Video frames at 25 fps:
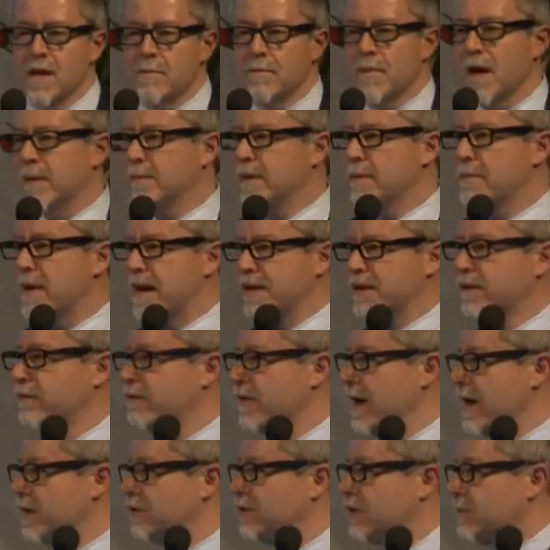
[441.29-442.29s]
might be
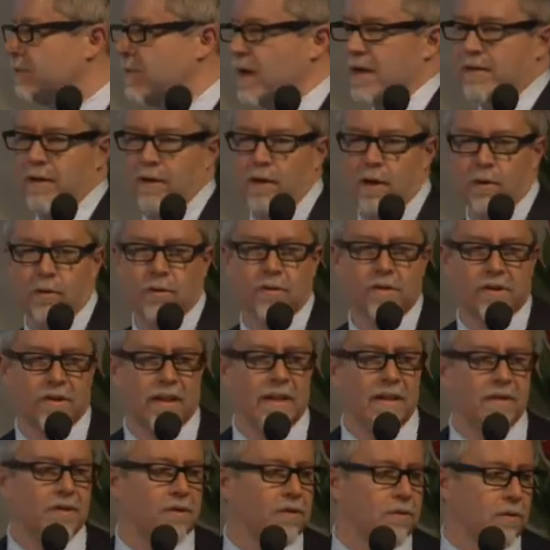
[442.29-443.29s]
manufactured by the local
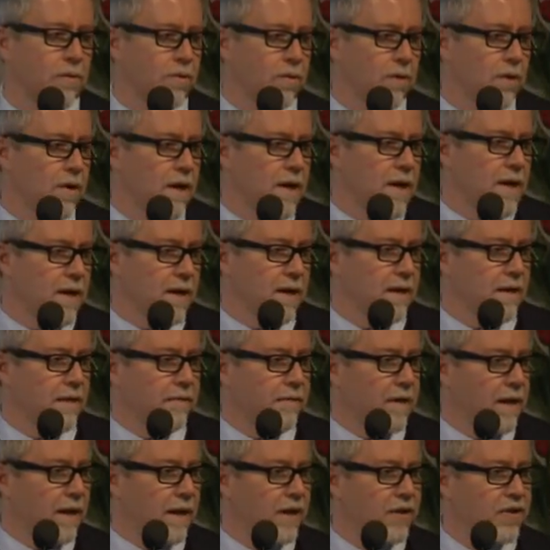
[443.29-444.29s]
seed store in a
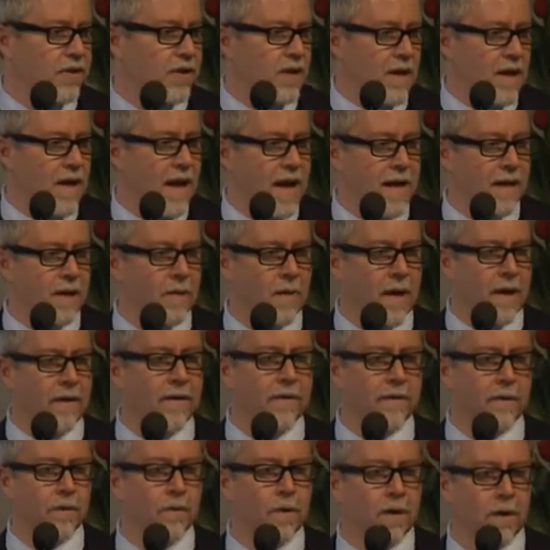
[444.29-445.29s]
village anywhere
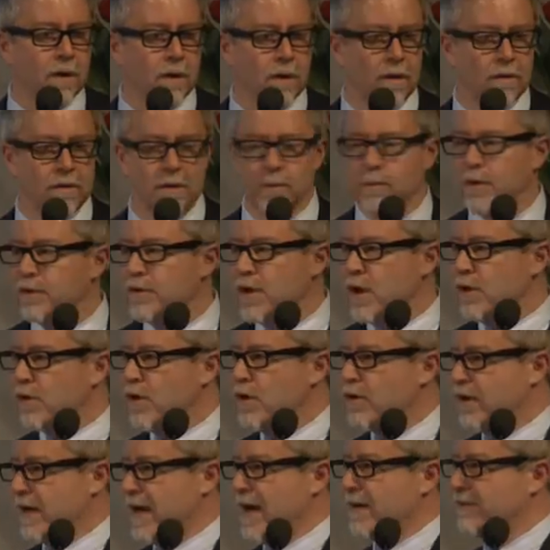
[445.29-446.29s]
in the world, and we'll no
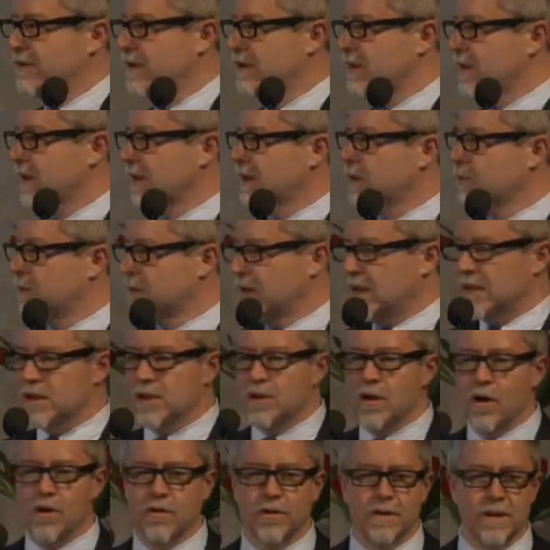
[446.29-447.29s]
longer have to deal with these
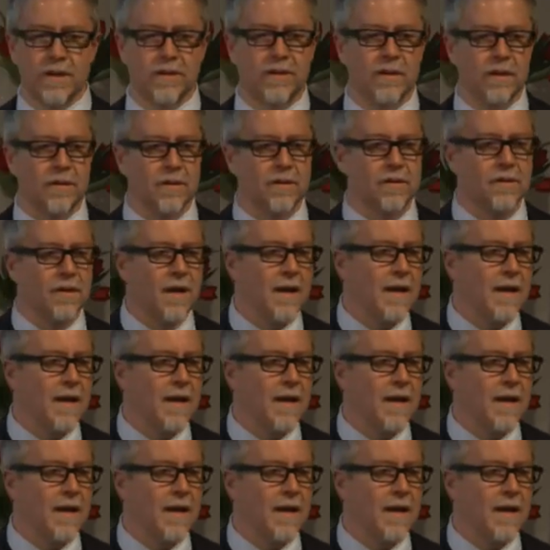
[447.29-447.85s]
long-distance